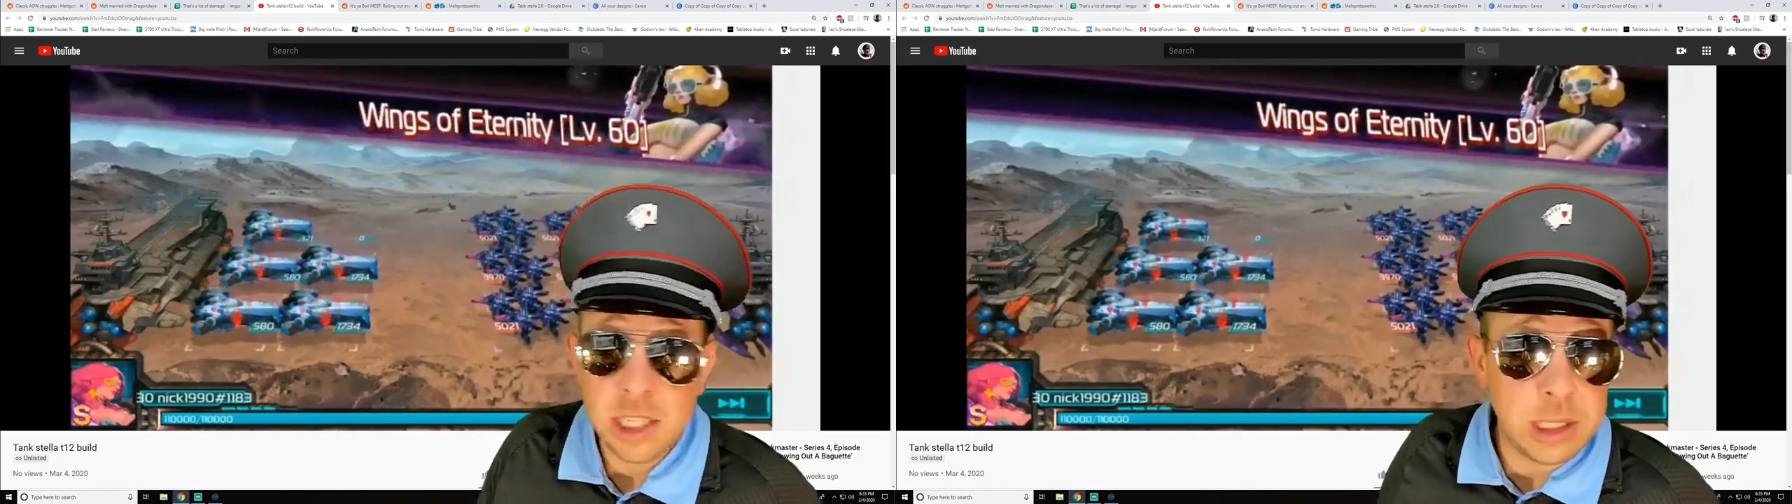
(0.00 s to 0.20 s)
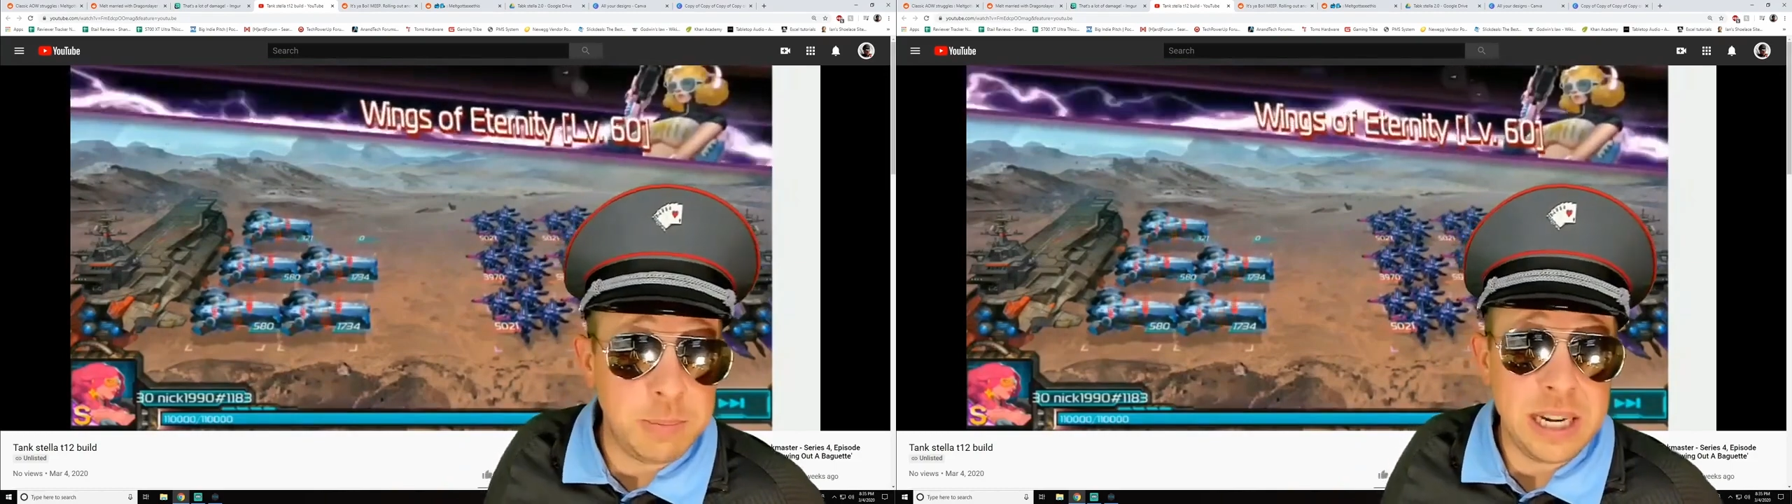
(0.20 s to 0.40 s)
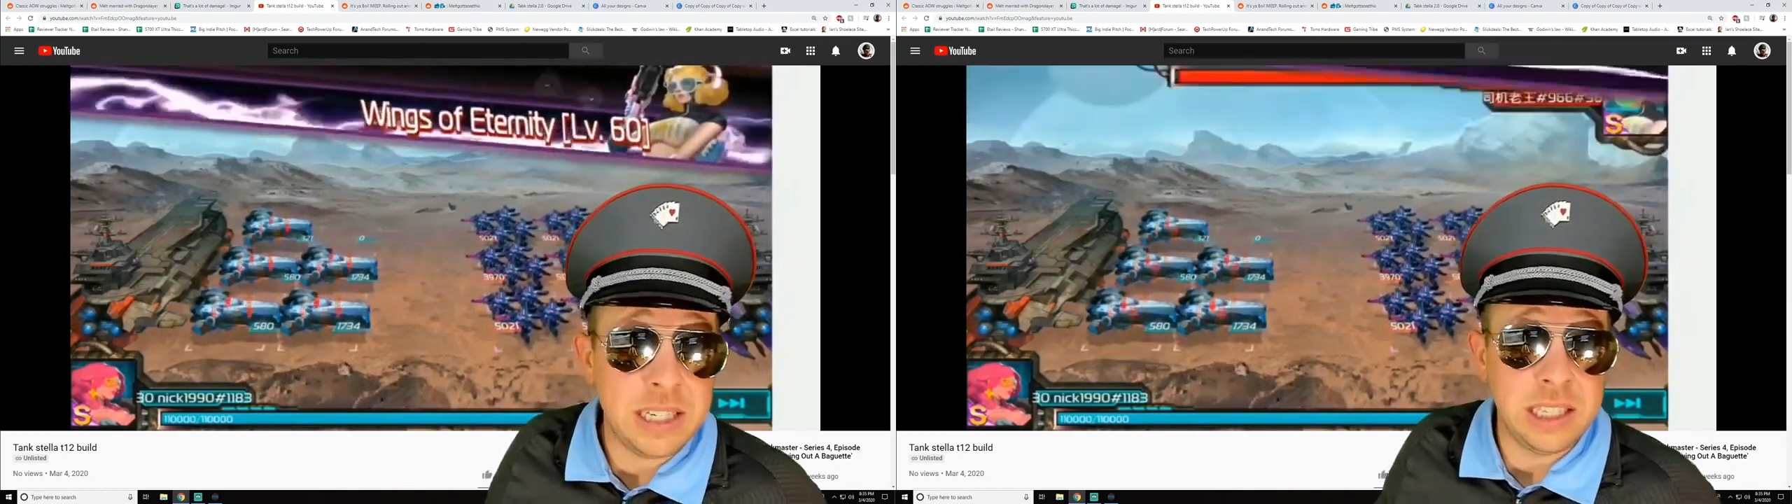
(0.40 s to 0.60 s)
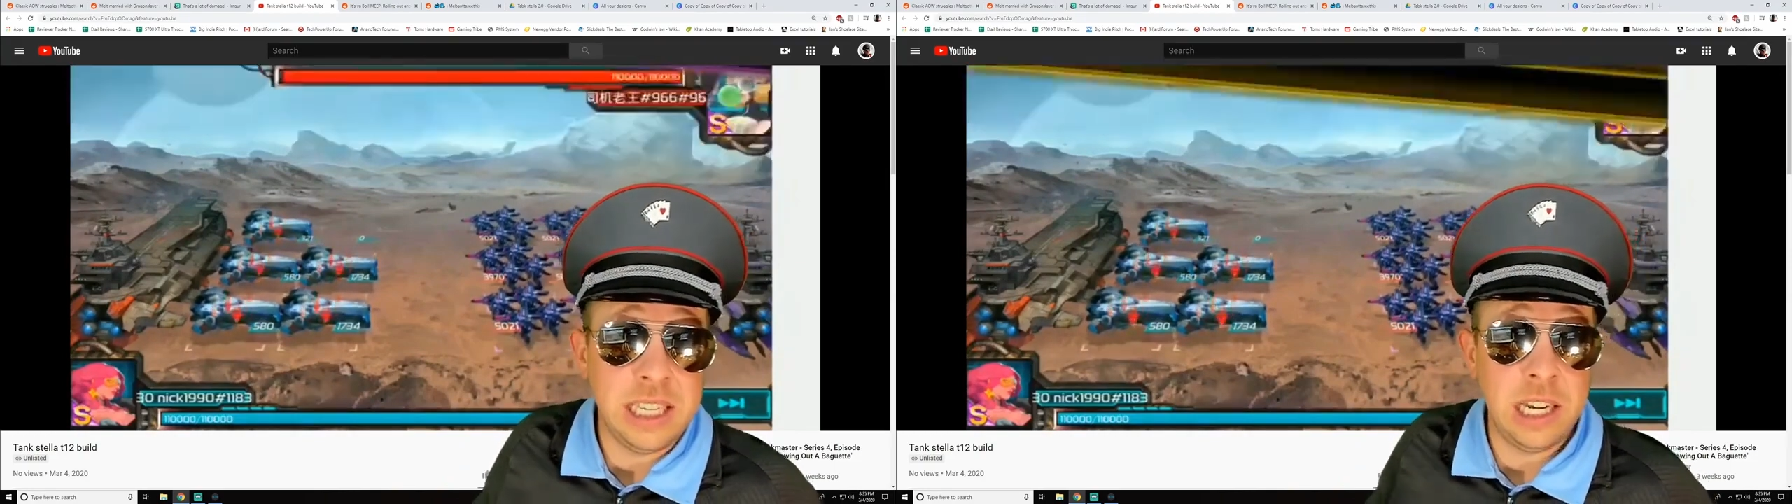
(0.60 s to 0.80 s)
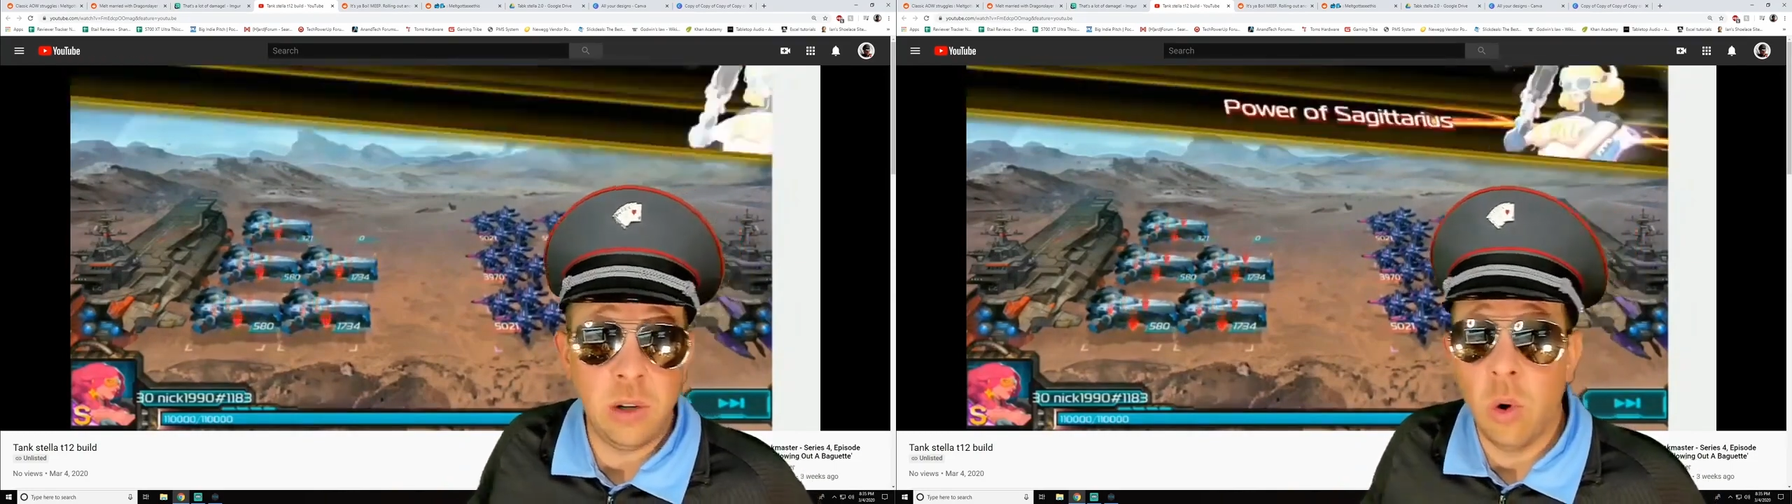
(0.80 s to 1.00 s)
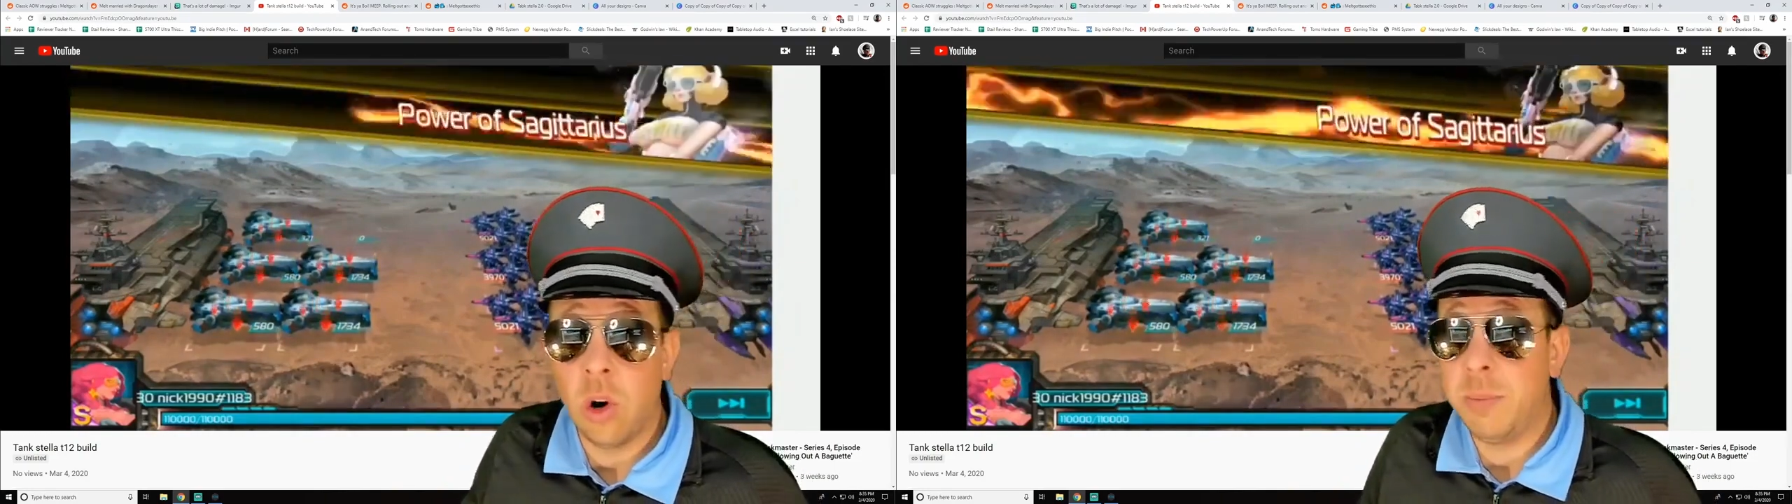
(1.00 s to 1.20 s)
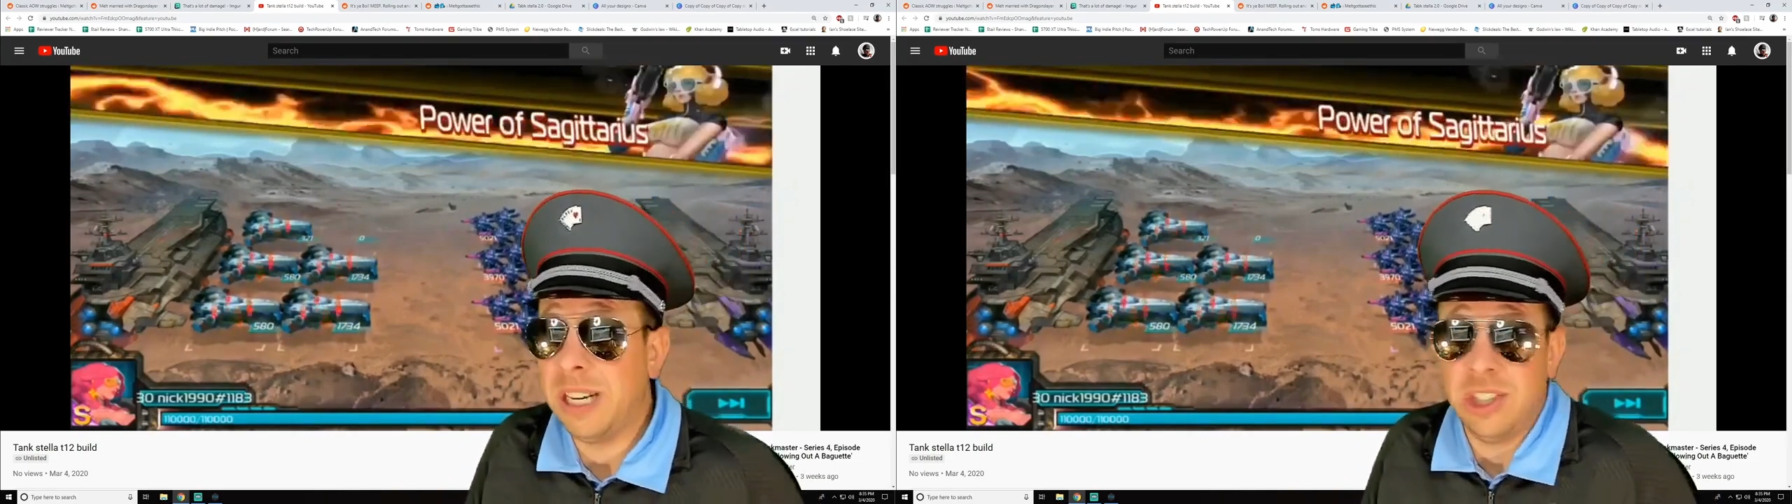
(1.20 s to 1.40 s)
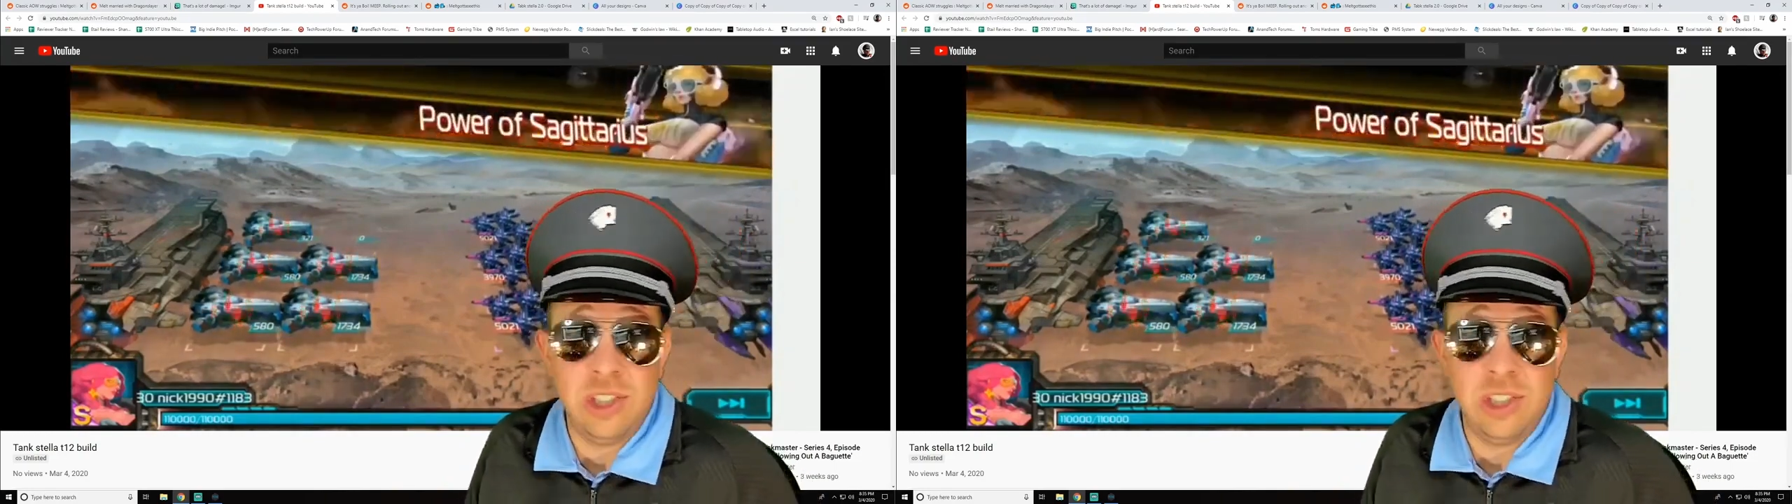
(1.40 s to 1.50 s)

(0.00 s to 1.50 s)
is basically ignored because